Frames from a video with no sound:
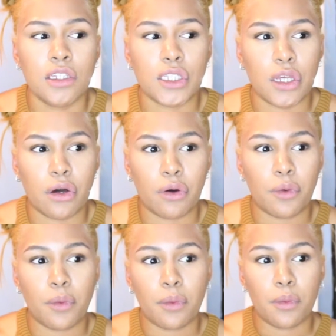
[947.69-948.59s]

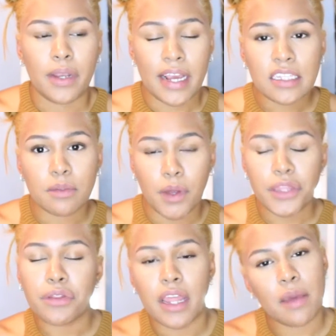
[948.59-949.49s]
So next
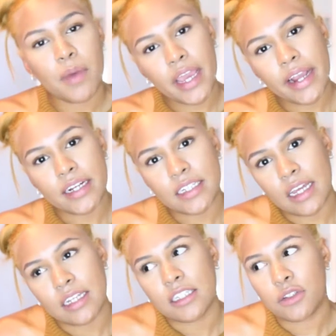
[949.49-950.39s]
month when I get my hair
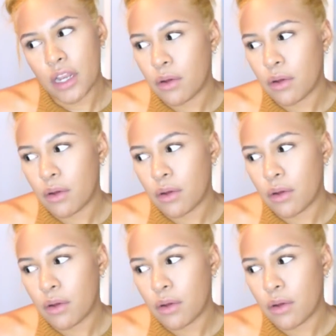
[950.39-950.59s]
done is when